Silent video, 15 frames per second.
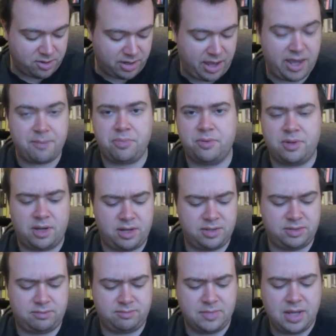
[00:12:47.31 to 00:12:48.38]

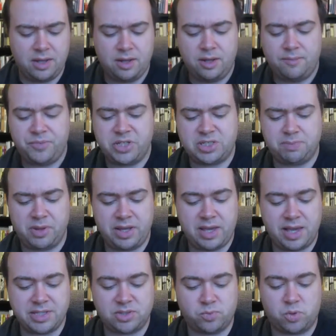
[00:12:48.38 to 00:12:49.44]
display
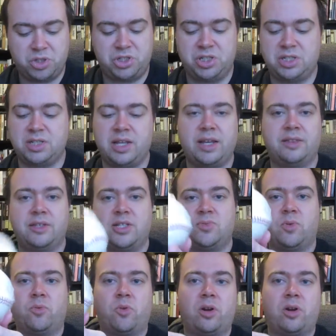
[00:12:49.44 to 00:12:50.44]
cases were just like this one,